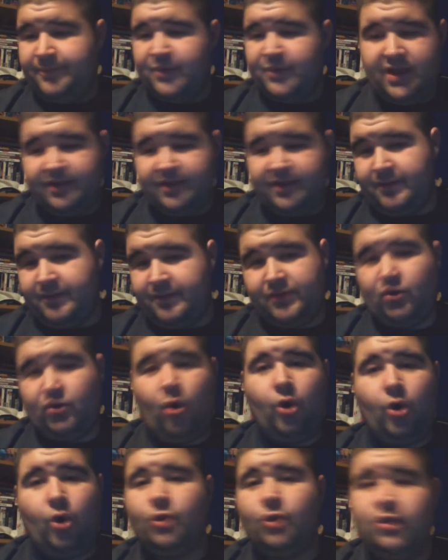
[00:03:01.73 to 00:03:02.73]
it's
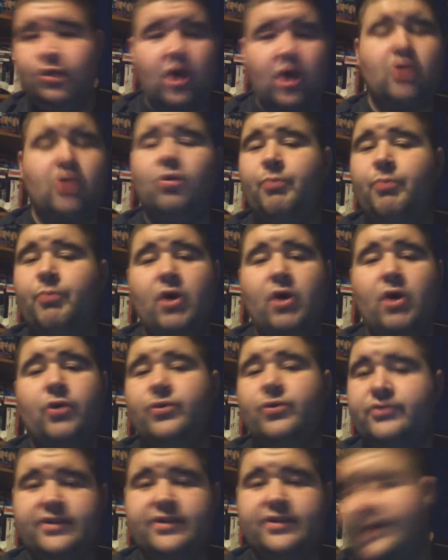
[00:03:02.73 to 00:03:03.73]
called
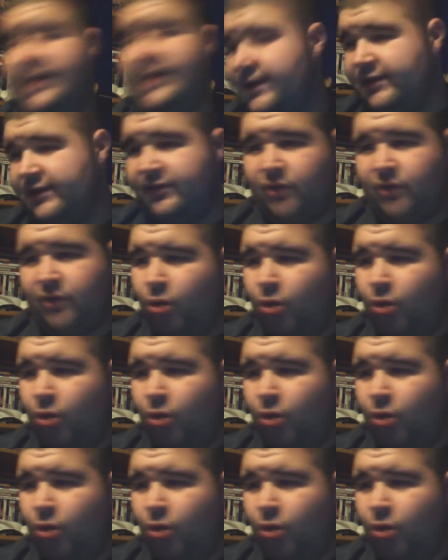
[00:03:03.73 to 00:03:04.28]
Knucklebones, and there's a